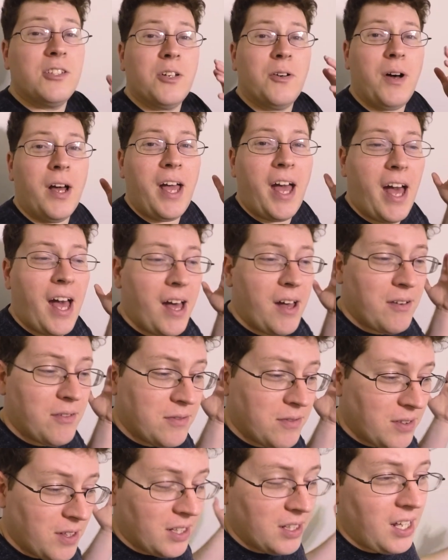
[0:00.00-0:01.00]
so I
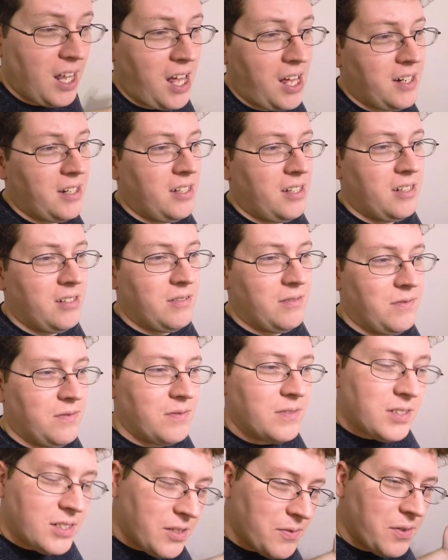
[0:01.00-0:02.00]
have a lot
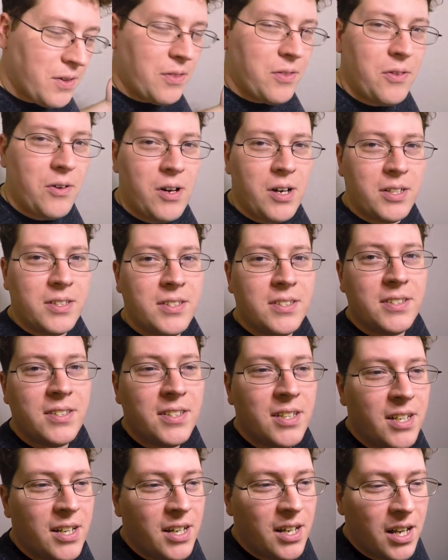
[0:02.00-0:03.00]
of different
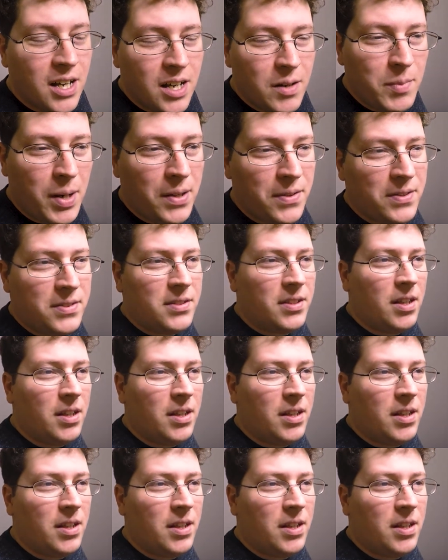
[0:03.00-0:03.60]
thoughts about the